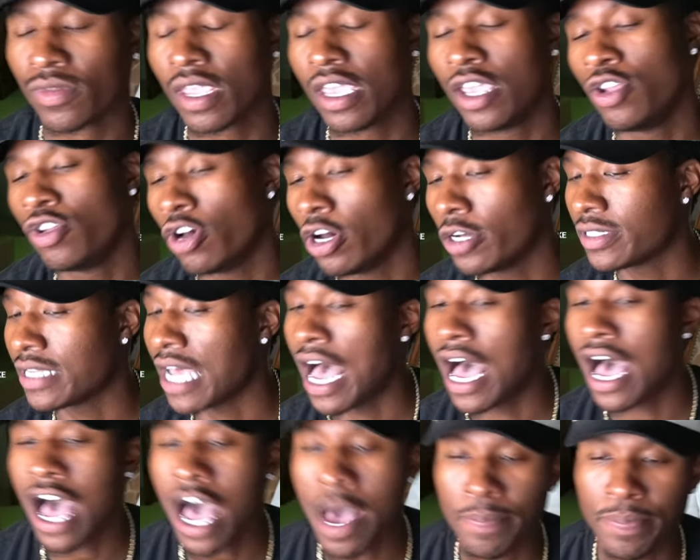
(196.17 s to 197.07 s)
You know what I'm saying? I
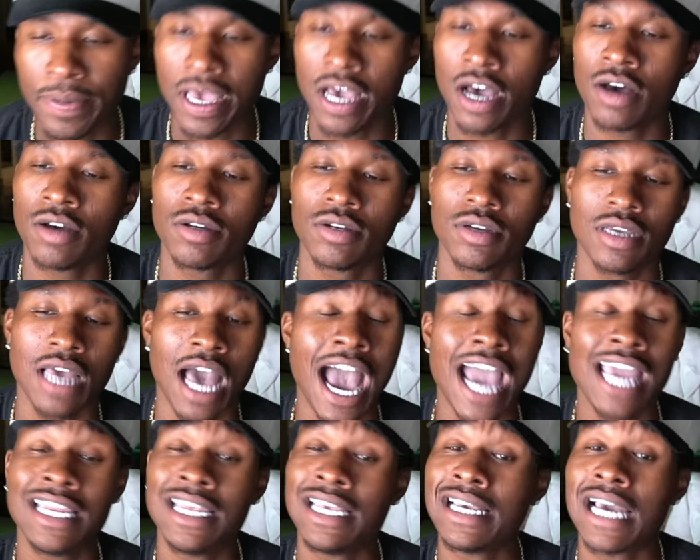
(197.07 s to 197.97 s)
hop out. I
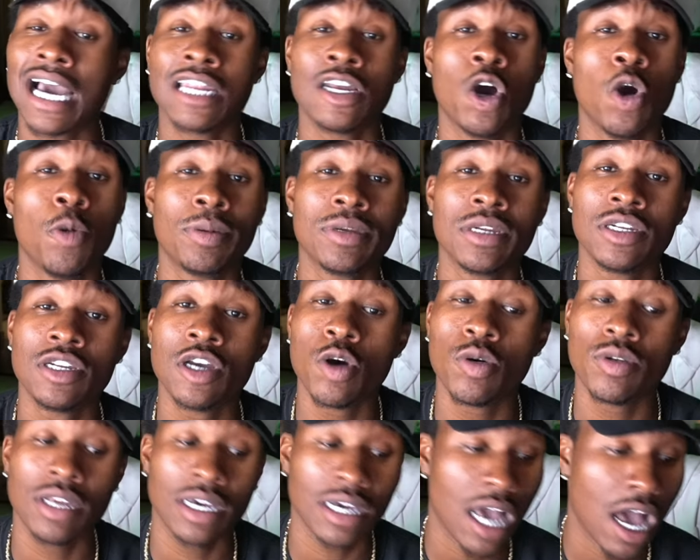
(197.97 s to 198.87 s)
ain't even got to open the door,
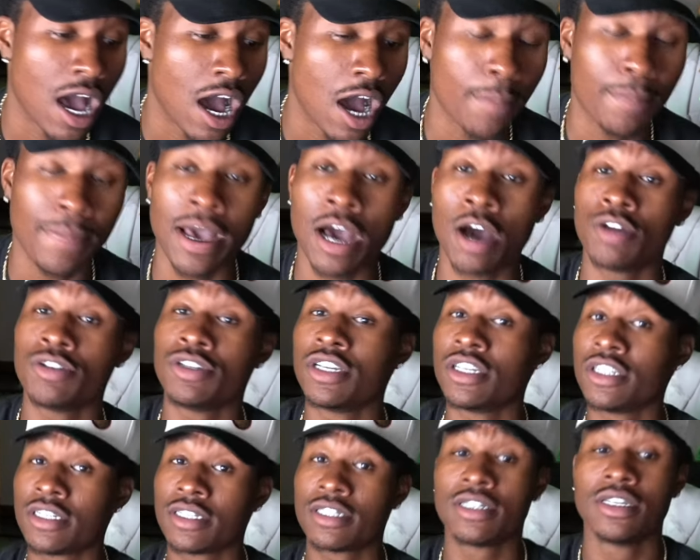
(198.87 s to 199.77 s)
nigga. I hop out
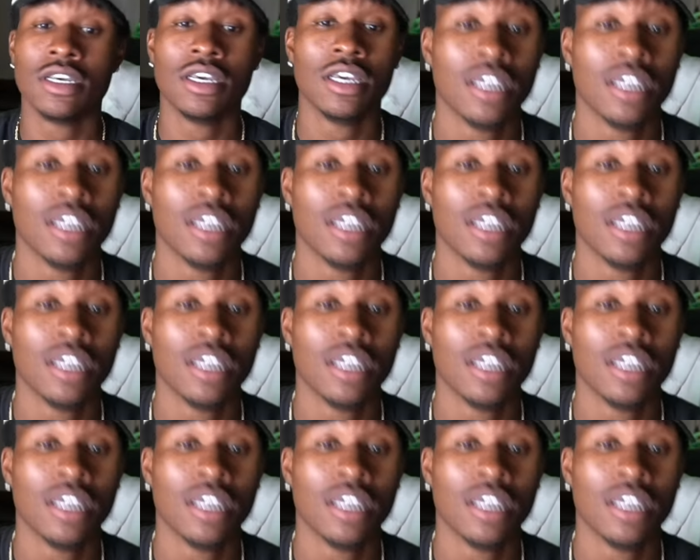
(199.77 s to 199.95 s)
just...